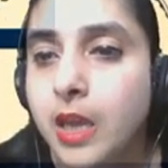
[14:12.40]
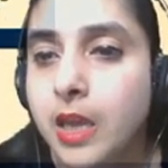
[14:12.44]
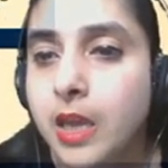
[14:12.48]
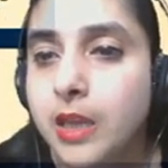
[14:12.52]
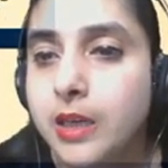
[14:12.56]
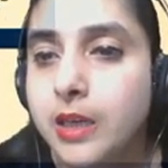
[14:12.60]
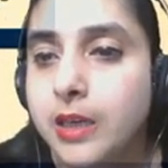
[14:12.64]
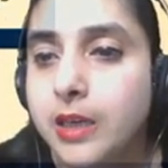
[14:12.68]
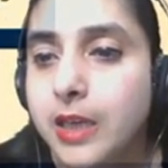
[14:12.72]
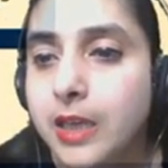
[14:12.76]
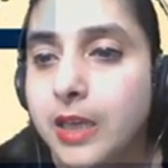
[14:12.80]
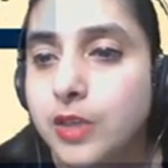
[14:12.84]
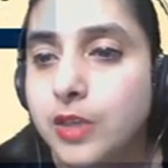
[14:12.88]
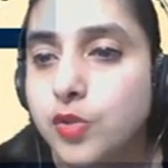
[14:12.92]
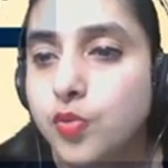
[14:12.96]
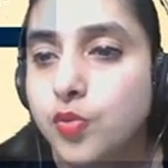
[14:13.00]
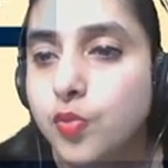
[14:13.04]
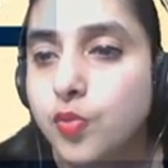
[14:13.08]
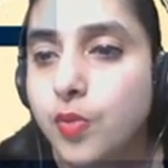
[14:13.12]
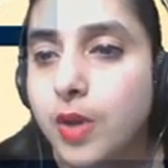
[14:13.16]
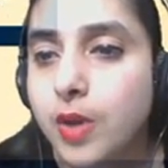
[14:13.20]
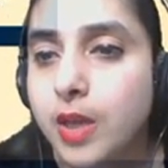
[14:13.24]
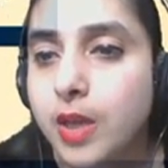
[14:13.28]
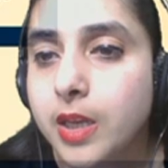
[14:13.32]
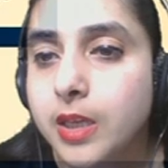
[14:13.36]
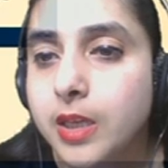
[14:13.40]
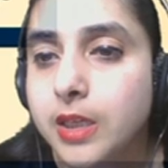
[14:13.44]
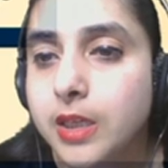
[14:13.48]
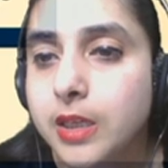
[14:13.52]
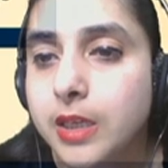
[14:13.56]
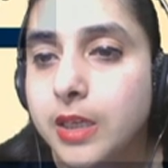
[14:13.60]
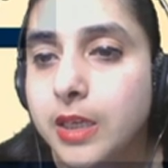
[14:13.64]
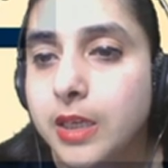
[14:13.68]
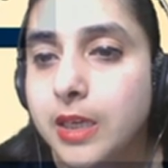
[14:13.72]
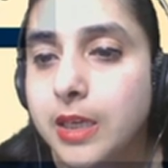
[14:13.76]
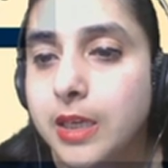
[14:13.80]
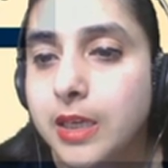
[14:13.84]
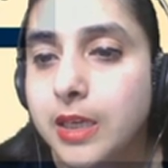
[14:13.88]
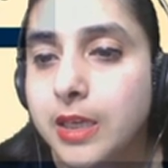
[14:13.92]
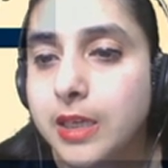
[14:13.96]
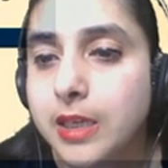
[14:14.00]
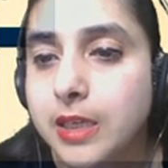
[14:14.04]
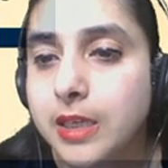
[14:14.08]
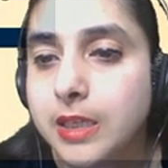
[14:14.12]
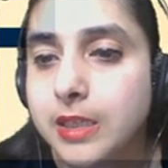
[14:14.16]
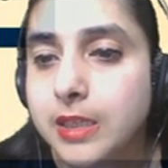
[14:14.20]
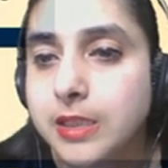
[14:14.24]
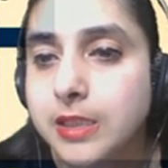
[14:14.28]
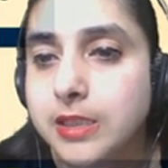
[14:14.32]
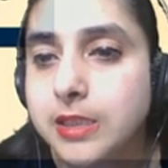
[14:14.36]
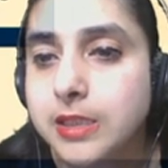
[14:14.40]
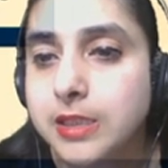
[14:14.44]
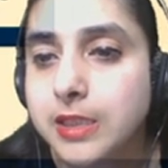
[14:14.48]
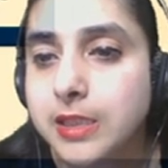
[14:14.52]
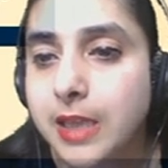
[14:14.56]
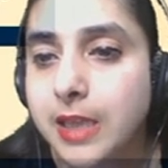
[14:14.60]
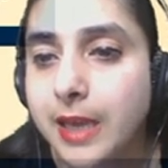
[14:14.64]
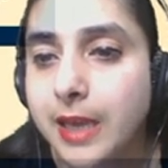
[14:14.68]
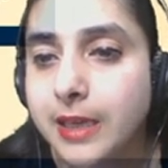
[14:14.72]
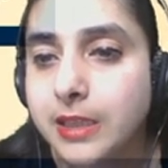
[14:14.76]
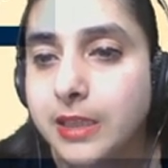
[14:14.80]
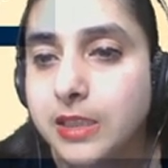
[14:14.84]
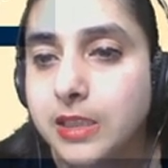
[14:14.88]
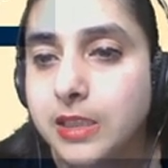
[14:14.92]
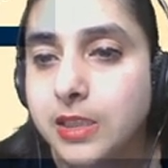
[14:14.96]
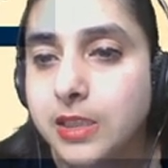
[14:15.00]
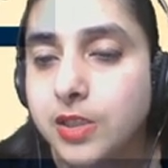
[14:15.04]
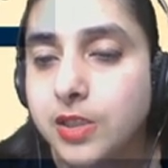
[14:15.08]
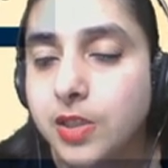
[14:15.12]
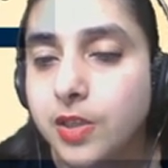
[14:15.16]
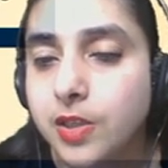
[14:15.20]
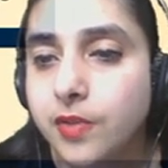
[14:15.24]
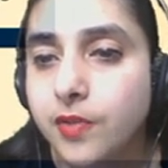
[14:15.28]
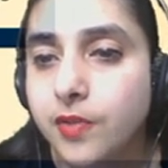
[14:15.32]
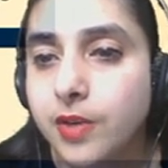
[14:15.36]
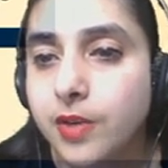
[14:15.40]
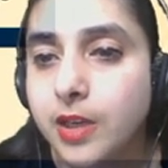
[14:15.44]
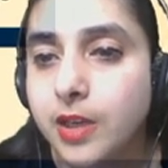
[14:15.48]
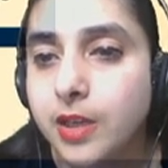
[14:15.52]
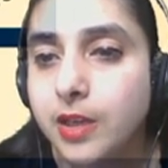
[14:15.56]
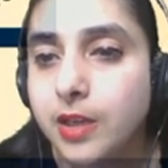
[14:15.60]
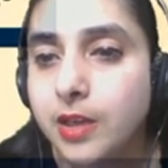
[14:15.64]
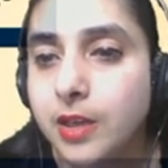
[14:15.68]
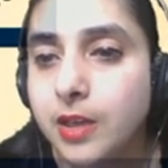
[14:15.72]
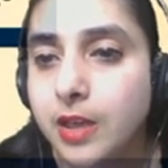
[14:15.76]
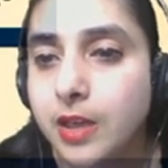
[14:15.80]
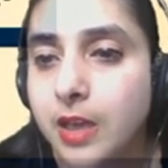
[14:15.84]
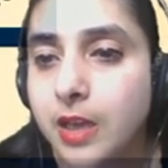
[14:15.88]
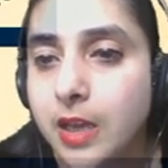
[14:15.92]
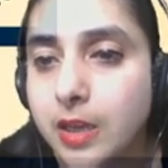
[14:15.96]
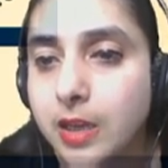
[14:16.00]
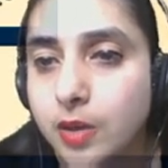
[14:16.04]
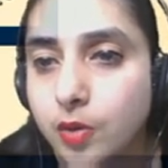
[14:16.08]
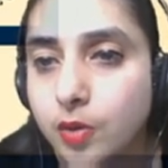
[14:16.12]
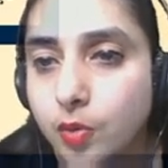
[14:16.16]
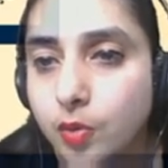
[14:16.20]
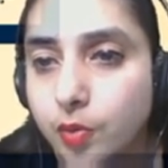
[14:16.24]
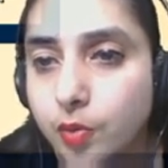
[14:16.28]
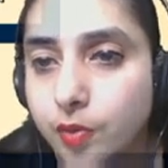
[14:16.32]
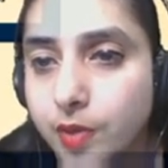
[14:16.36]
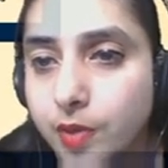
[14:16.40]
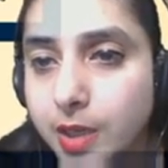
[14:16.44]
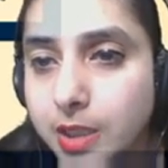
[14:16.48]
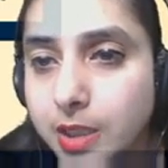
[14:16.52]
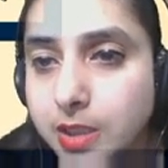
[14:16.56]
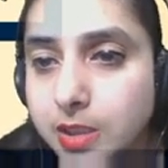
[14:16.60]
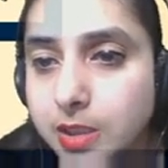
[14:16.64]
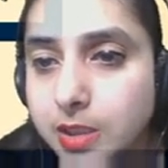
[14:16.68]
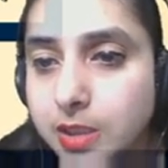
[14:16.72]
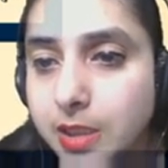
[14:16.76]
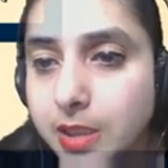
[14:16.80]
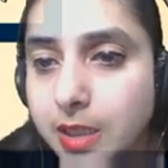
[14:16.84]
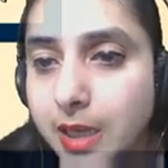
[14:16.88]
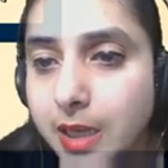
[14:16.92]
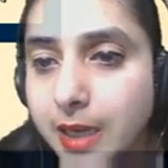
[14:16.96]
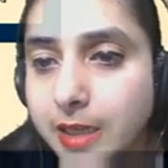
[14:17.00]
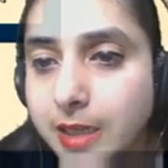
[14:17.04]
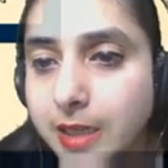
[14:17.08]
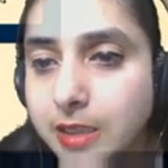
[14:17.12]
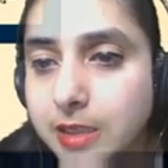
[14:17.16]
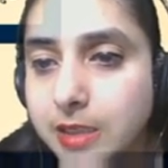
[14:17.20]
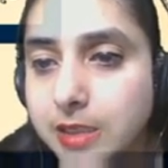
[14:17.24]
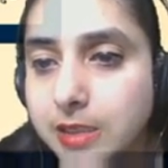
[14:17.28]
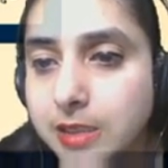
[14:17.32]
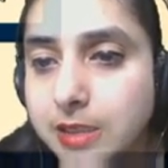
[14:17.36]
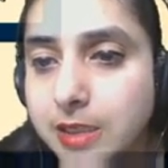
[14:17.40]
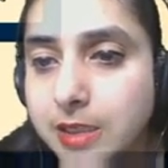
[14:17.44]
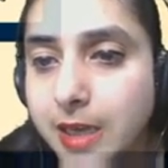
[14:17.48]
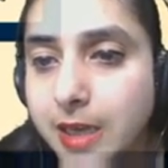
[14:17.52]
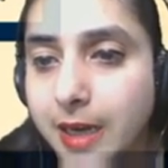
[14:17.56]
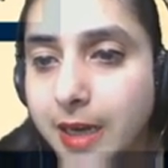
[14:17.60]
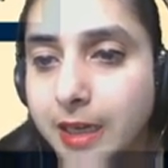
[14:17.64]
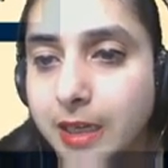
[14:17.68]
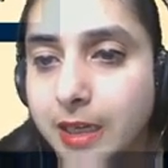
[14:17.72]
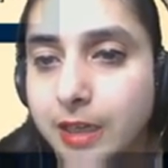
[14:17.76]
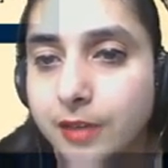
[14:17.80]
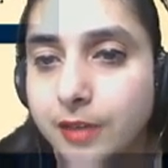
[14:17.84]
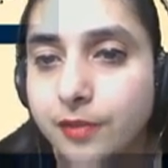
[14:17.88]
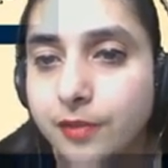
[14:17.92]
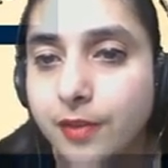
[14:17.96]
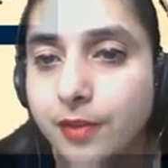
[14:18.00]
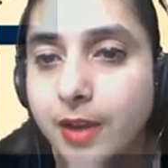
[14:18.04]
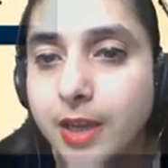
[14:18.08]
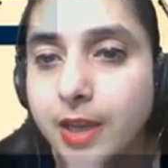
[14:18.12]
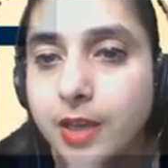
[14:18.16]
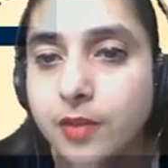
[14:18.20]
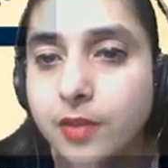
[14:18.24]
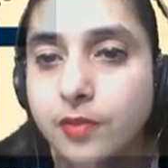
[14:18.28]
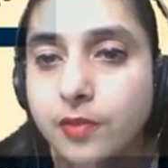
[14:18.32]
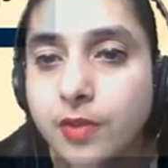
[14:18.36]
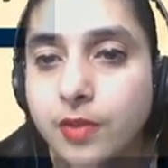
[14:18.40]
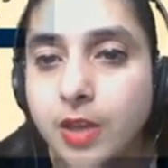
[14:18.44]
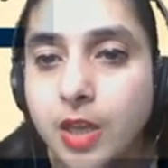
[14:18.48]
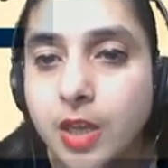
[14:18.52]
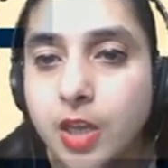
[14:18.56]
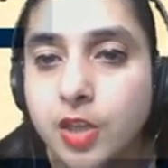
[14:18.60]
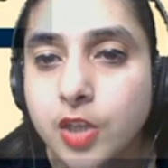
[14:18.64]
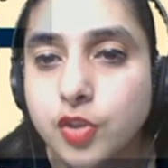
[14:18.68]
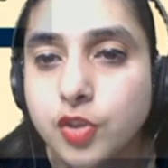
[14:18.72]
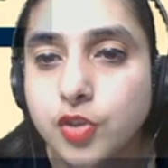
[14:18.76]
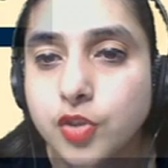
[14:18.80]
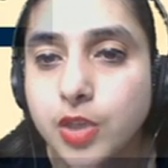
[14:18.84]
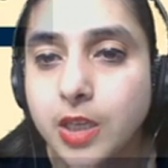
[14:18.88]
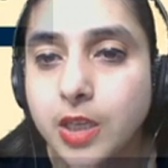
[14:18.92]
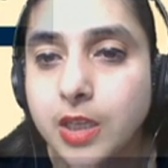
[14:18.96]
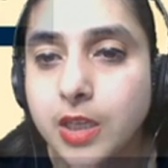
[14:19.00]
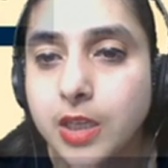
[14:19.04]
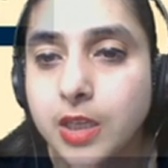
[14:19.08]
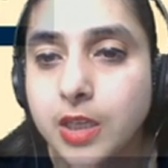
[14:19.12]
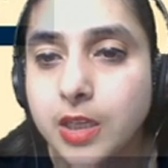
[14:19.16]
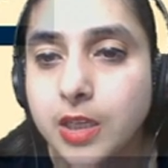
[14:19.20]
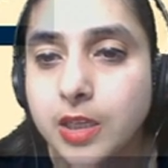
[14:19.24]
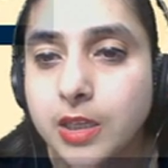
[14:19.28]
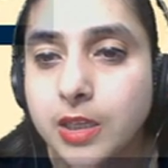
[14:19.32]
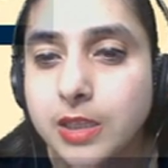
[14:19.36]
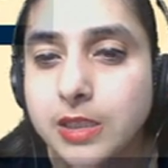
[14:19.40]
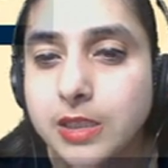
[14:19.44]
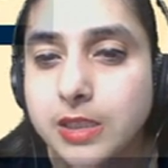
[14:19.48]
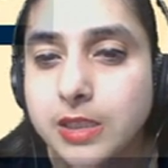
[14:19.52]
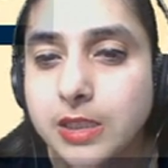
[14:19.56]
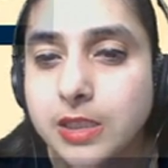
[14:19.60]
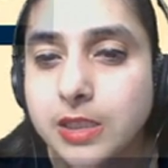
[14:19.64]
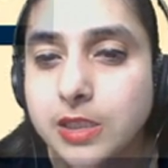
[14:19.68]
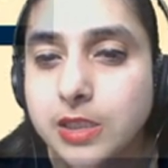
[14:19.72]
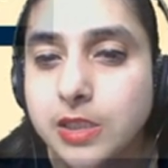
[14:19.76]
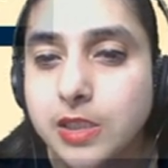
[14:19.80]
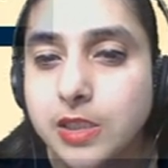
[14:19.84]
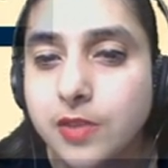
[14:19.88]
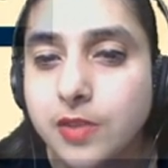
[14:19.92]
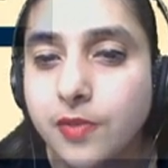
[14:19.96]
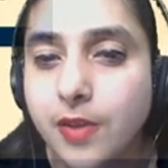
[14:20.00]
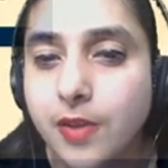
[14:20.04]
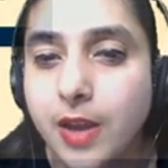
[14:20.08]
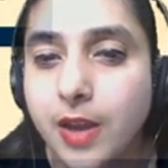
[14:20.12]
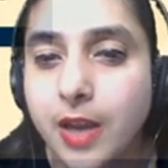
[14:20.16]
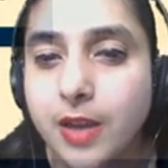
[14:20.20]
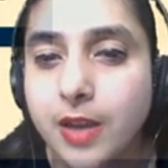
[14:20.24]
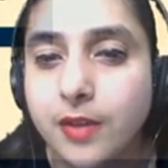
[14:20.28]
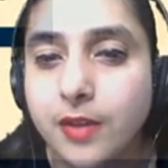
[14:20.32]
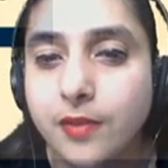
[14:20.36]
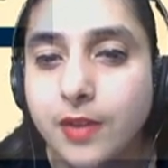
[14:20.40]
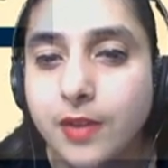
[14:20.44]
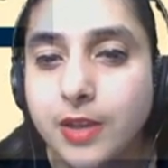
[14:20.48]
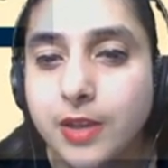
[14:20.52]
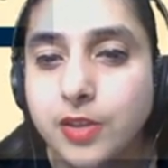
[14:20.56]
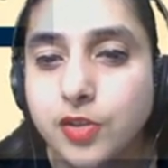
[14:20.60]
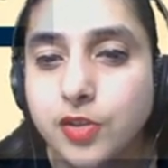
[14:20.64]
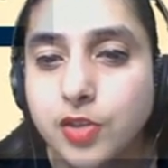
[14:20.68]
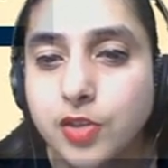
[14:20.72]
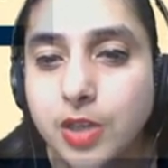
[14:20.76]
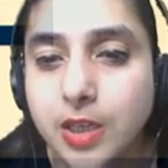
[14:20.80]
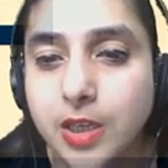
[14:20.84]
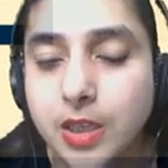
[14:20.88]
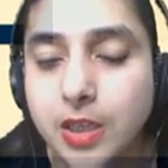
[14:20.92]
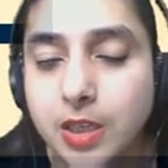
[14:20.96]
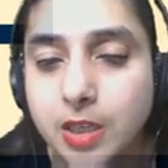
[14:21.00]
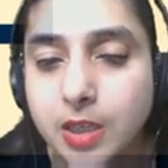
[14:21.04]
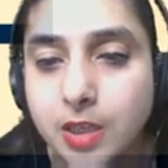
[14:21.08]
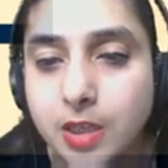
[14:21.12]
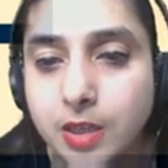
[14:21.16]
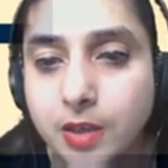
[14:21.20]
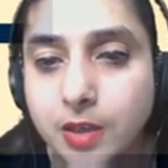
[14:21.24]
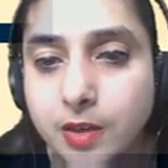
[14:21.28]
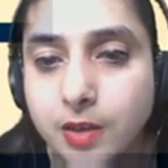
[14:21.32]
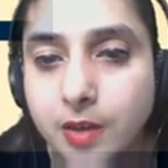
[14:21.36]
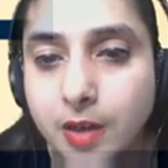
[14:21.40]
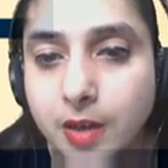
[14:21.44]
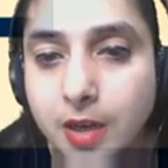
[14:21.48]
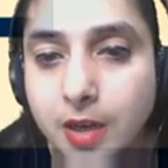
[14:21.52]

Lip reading: Next one is 90 degree. No, greater than 90 is 95. Check here is 65, and check here